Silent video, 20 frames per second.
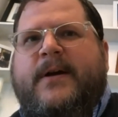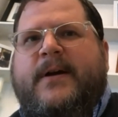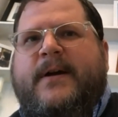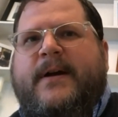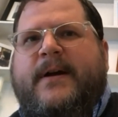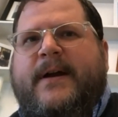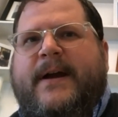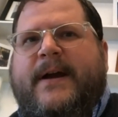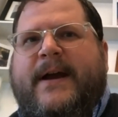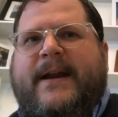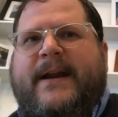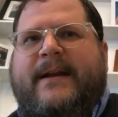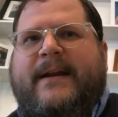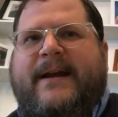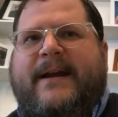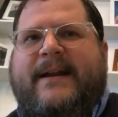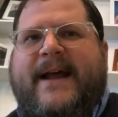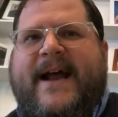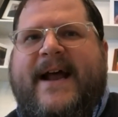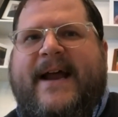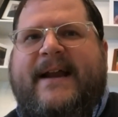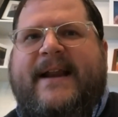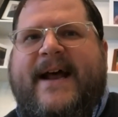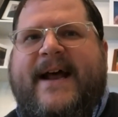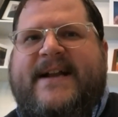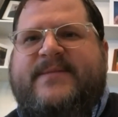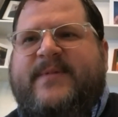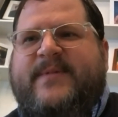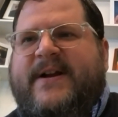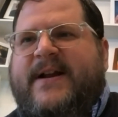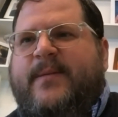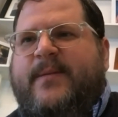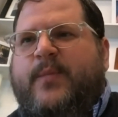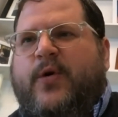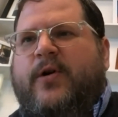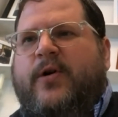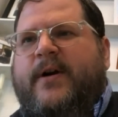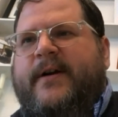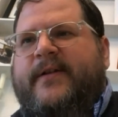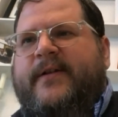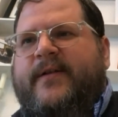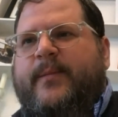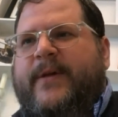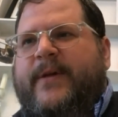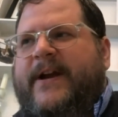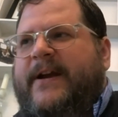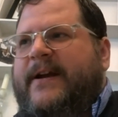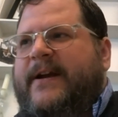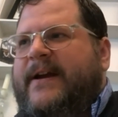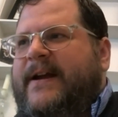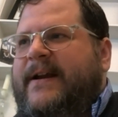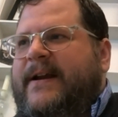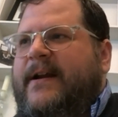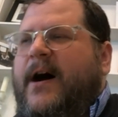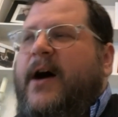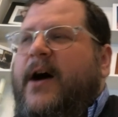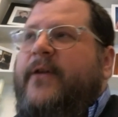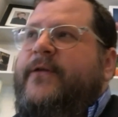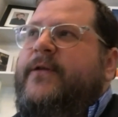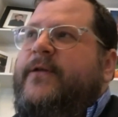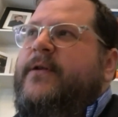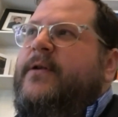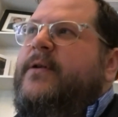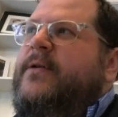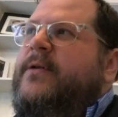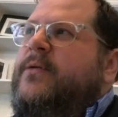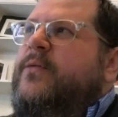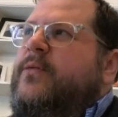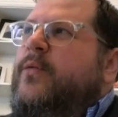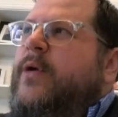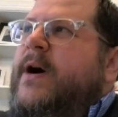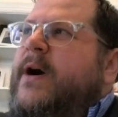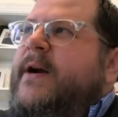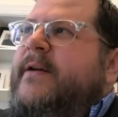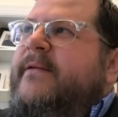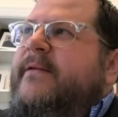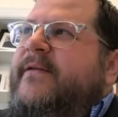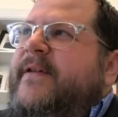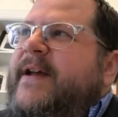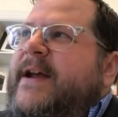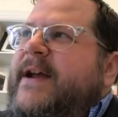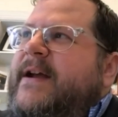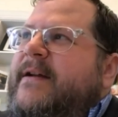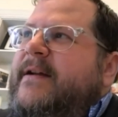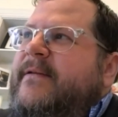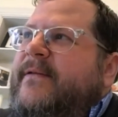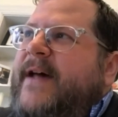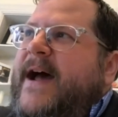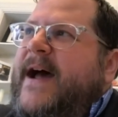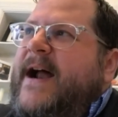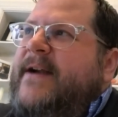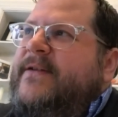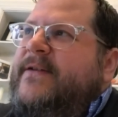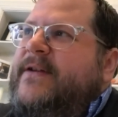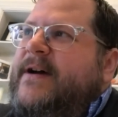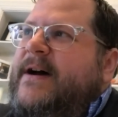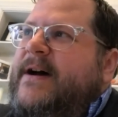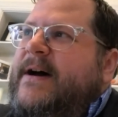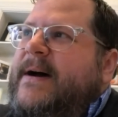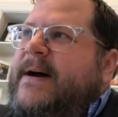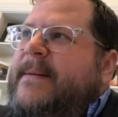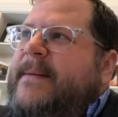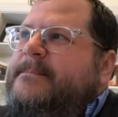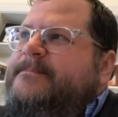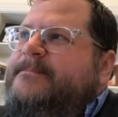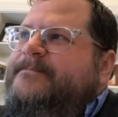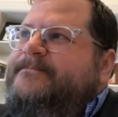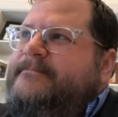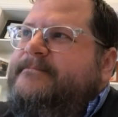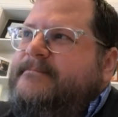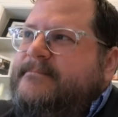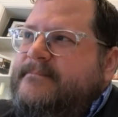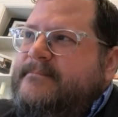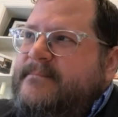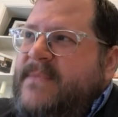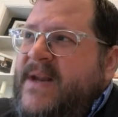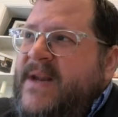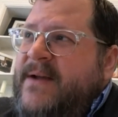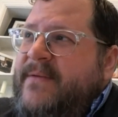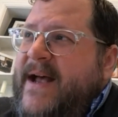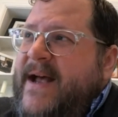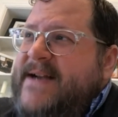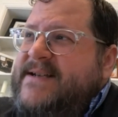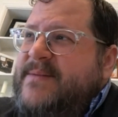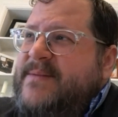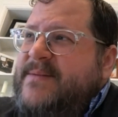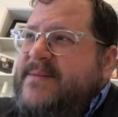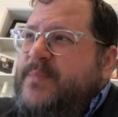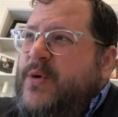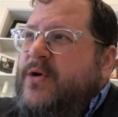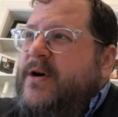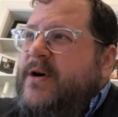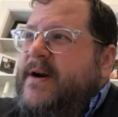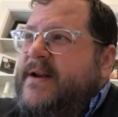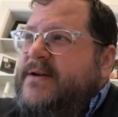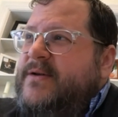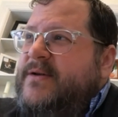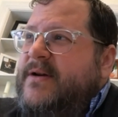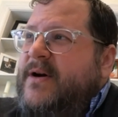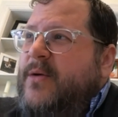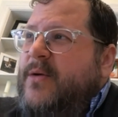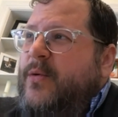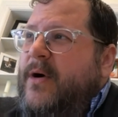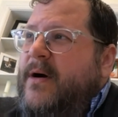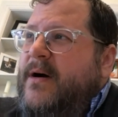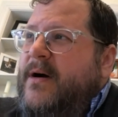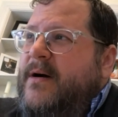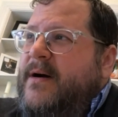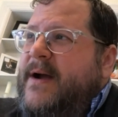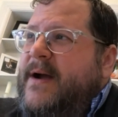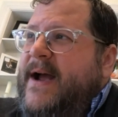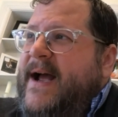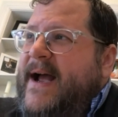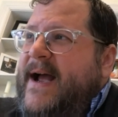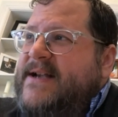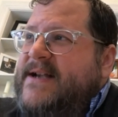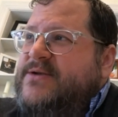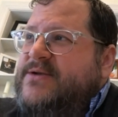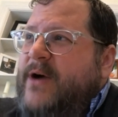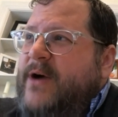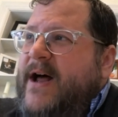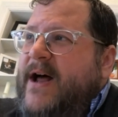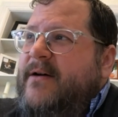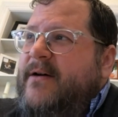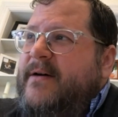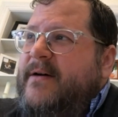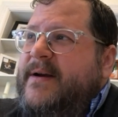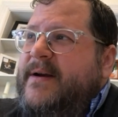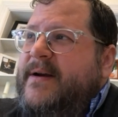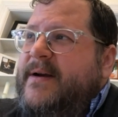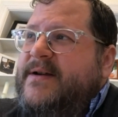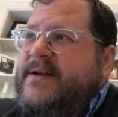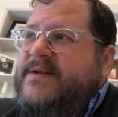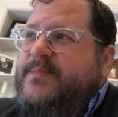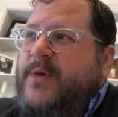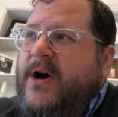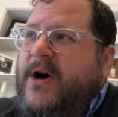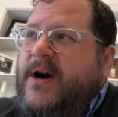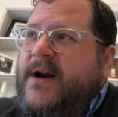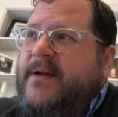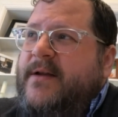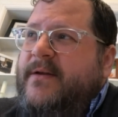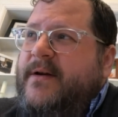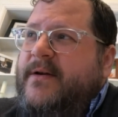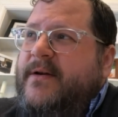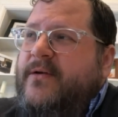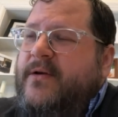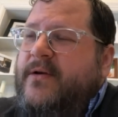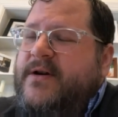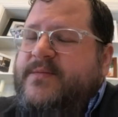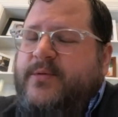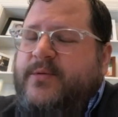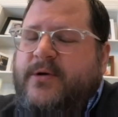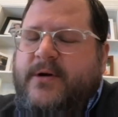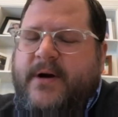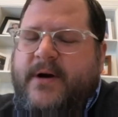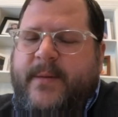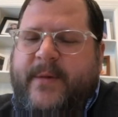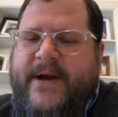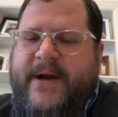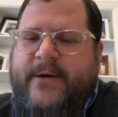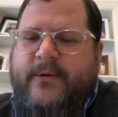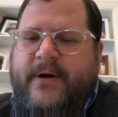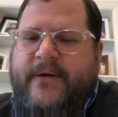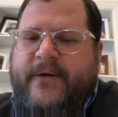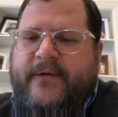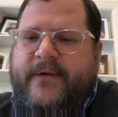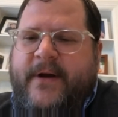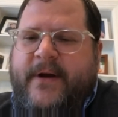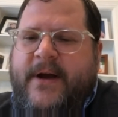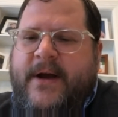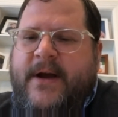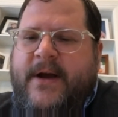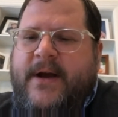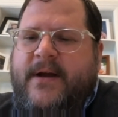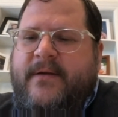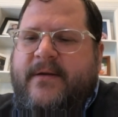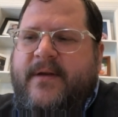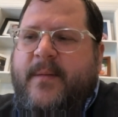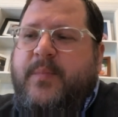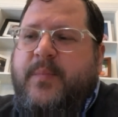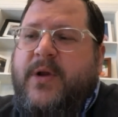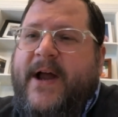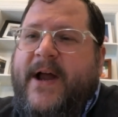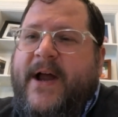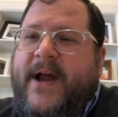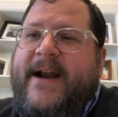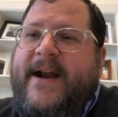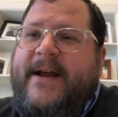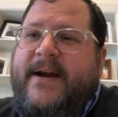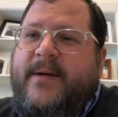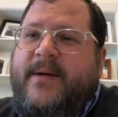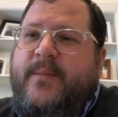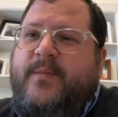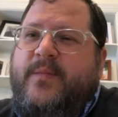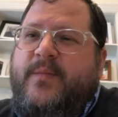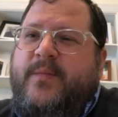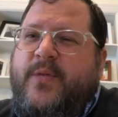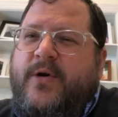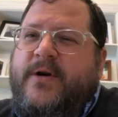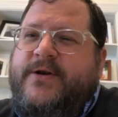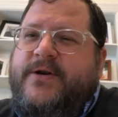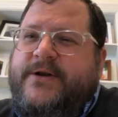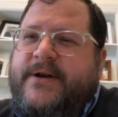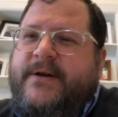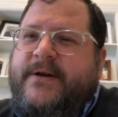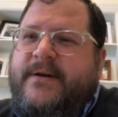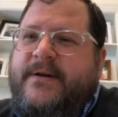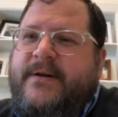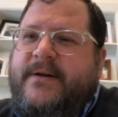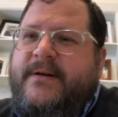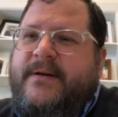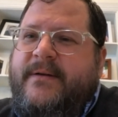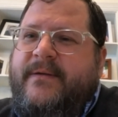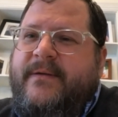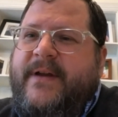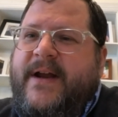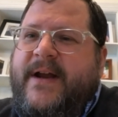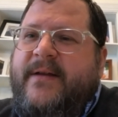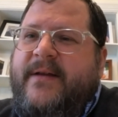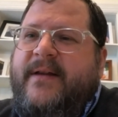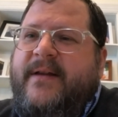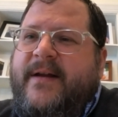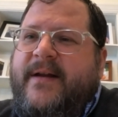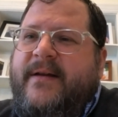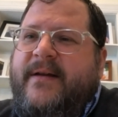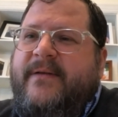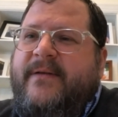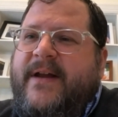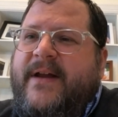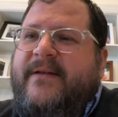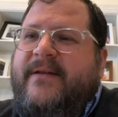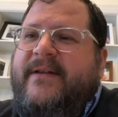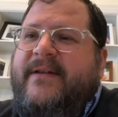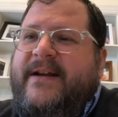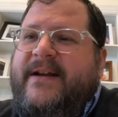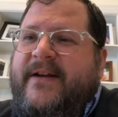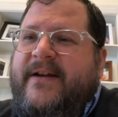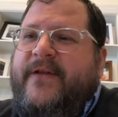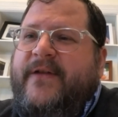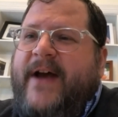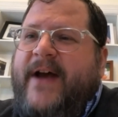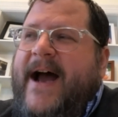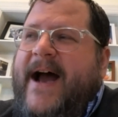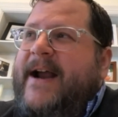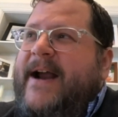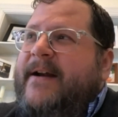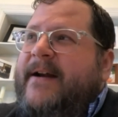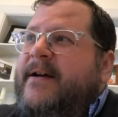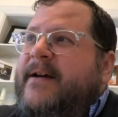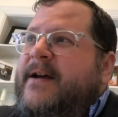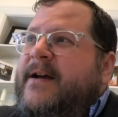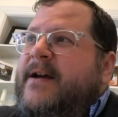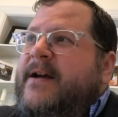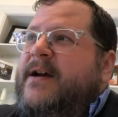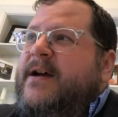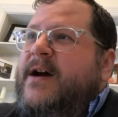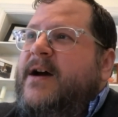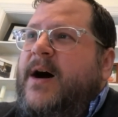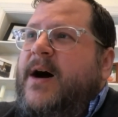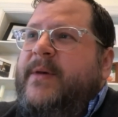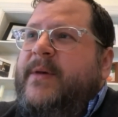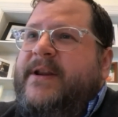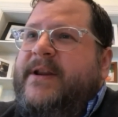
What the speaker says: And that's been important to me. And also one thing that's important as well as part of the course programming was the planning portion, the design, and the